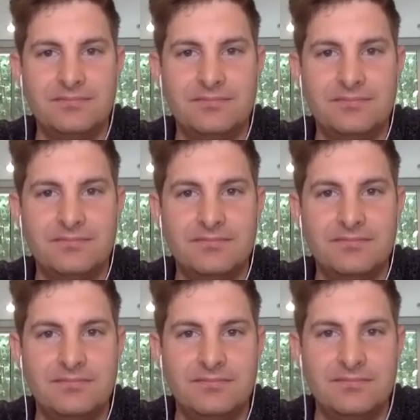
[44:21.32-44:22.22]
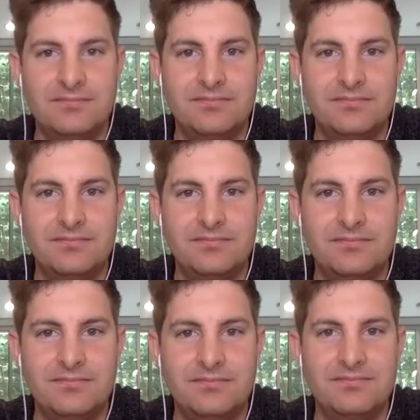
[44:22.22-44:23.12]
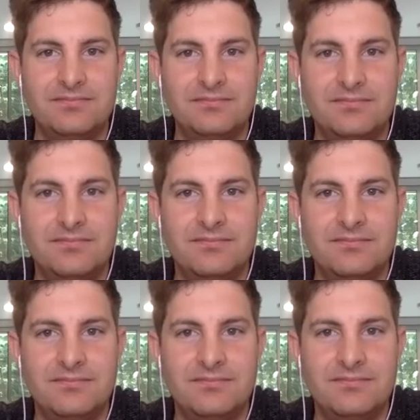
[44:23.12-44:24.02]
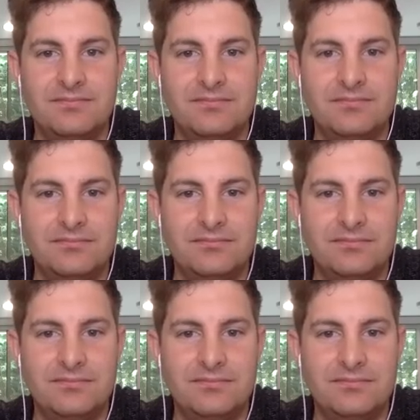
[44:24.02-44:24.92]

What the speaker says: (silent)